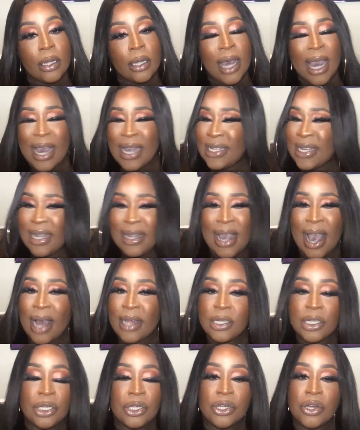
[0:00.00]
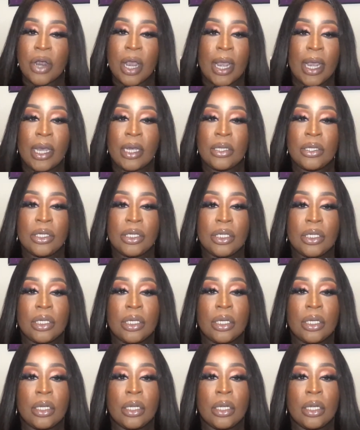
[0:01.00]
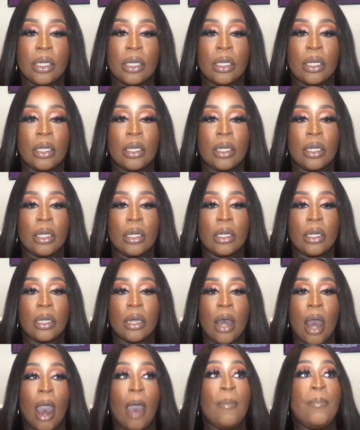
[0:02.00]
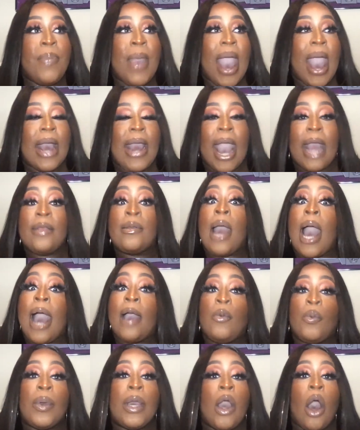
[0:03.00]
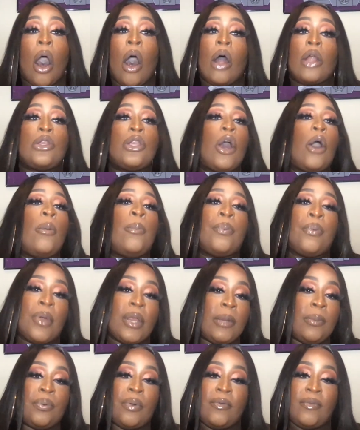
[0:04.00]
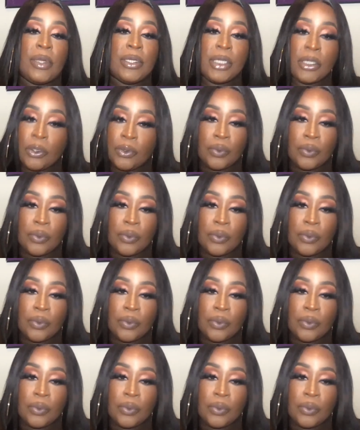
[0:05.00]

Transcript: Isn't that strange? We all know pretty privilege is